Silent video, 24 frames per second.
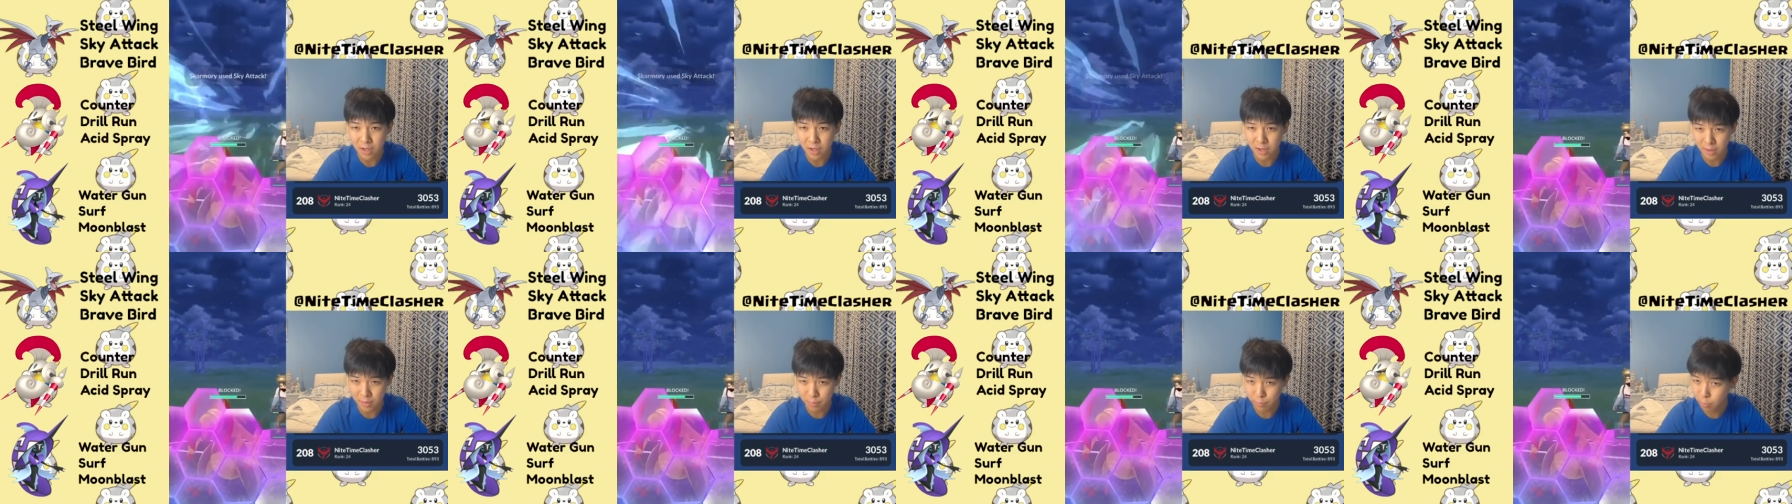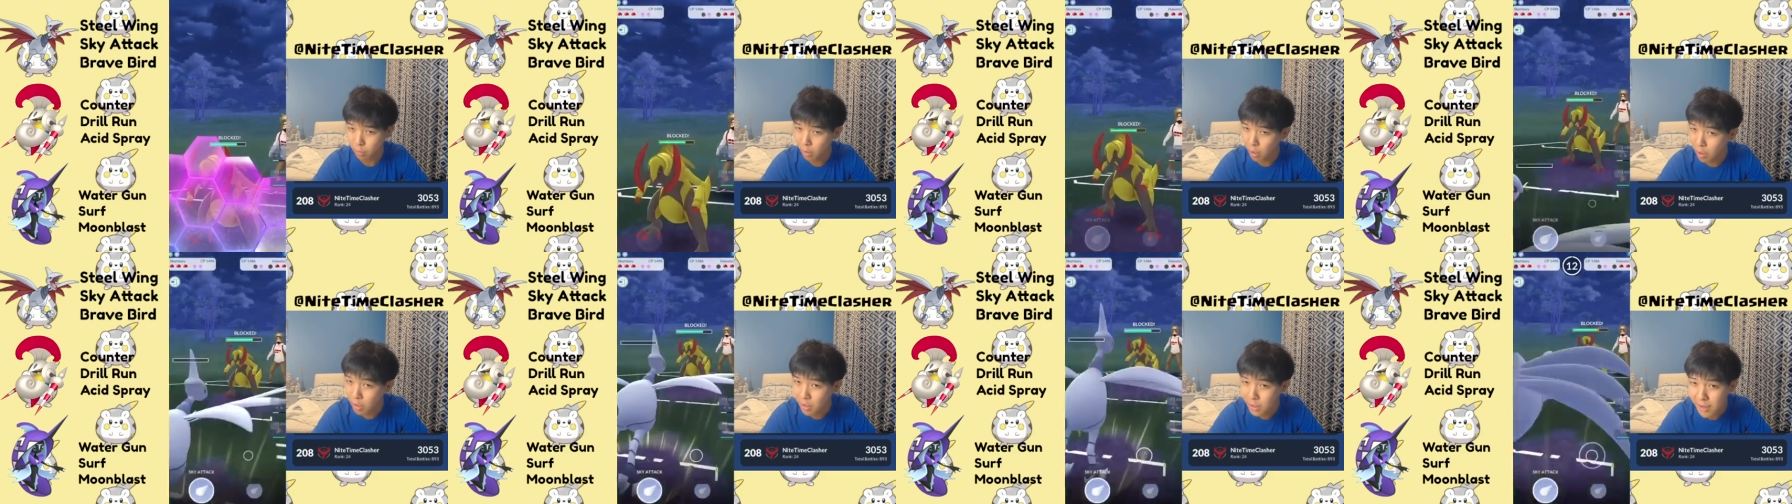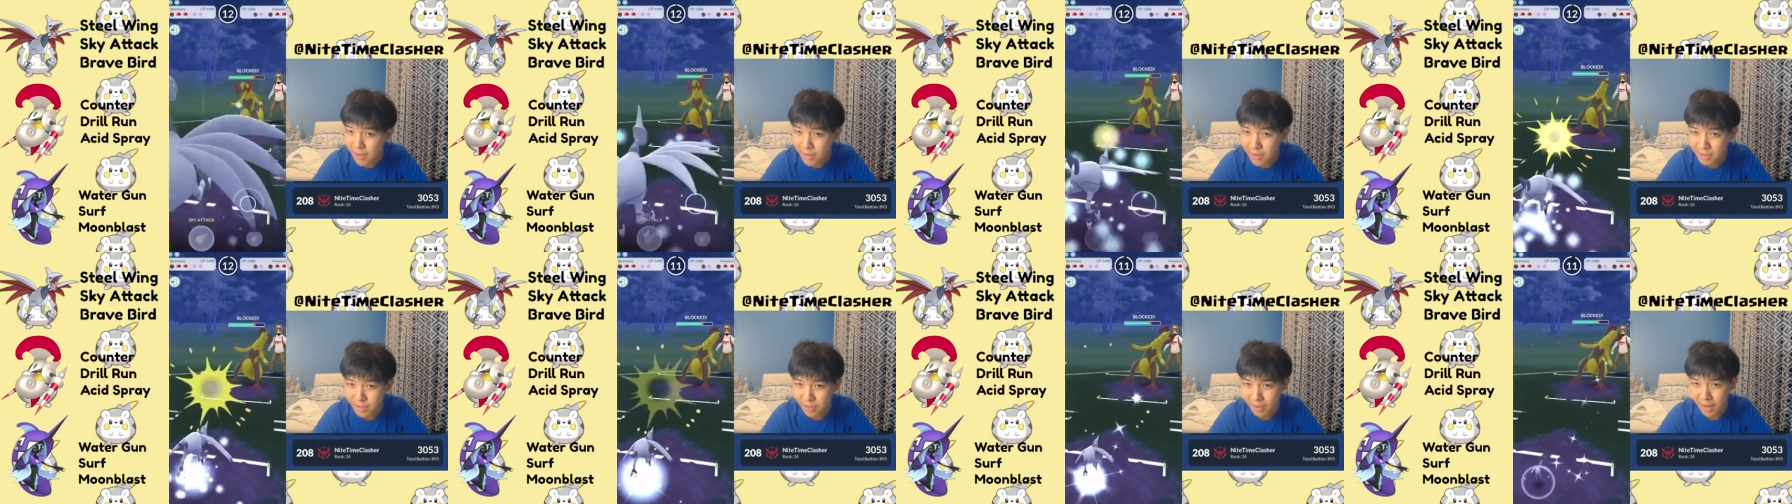It probably
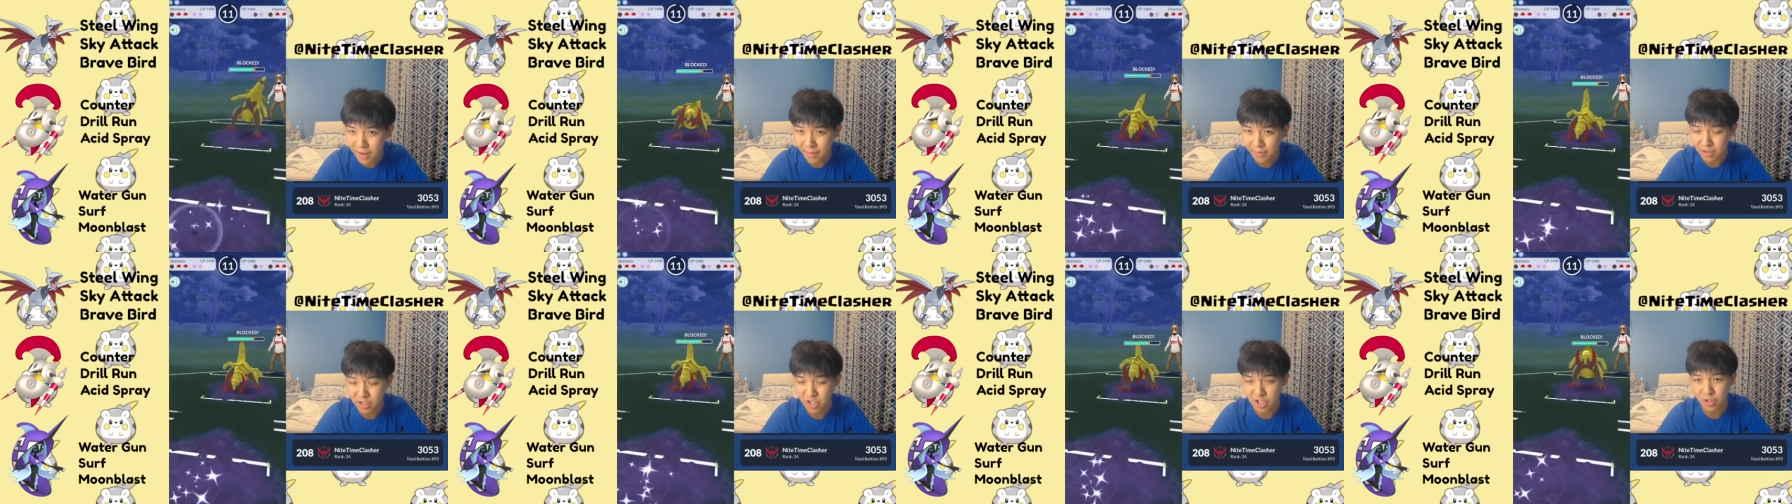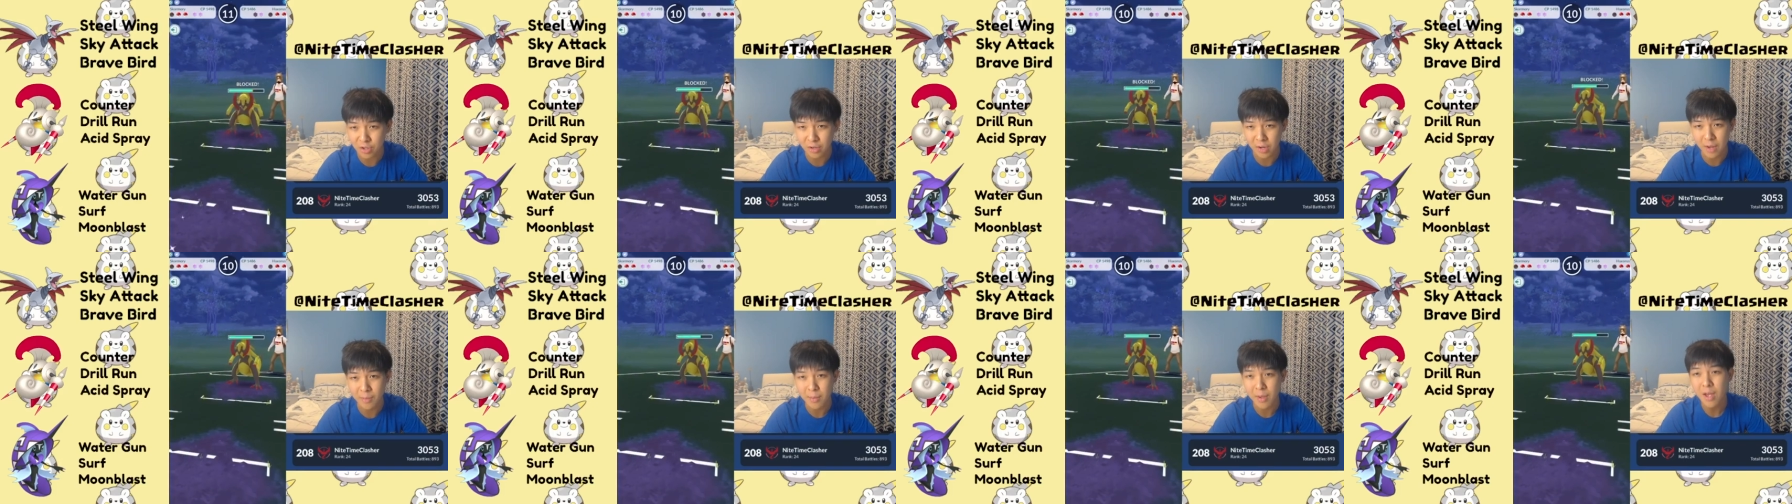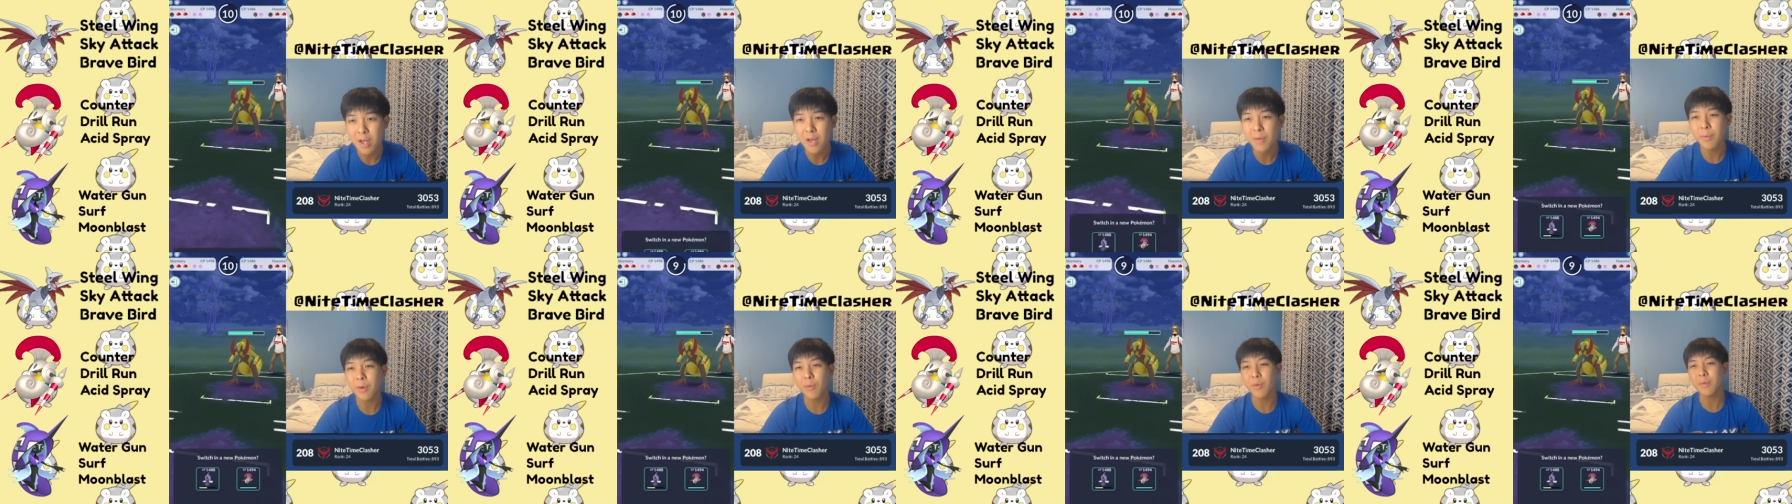is, so they have to shield up.
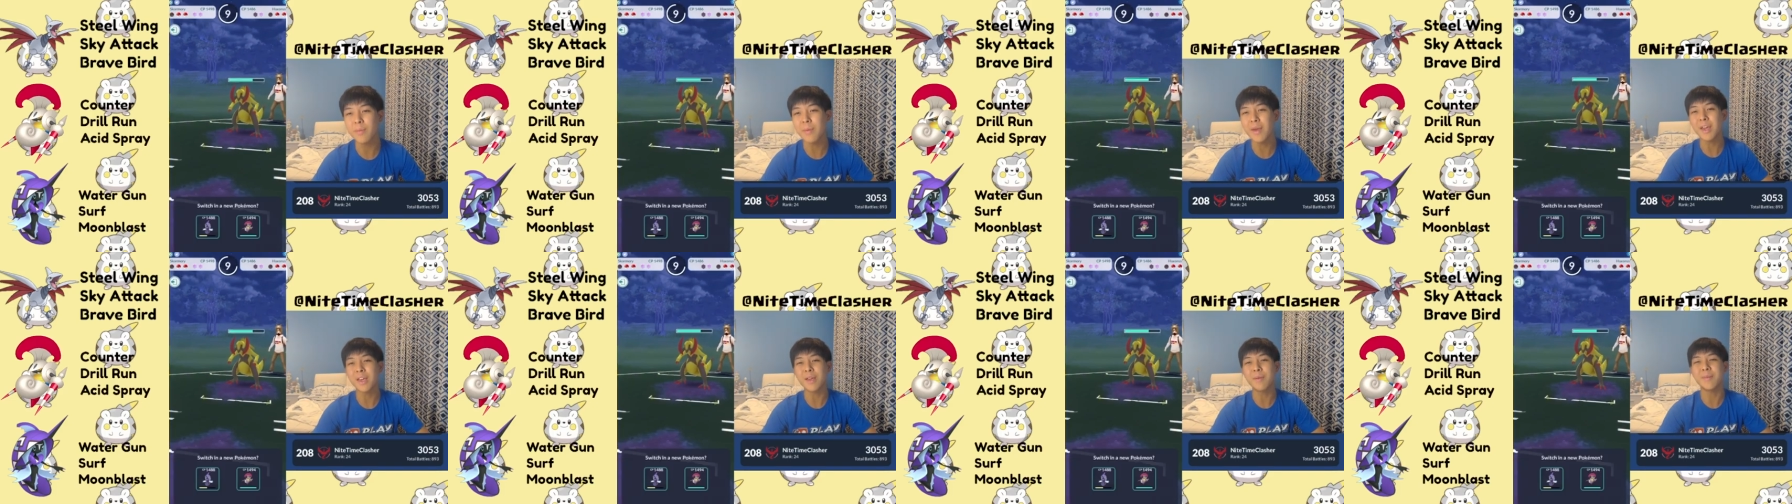But we make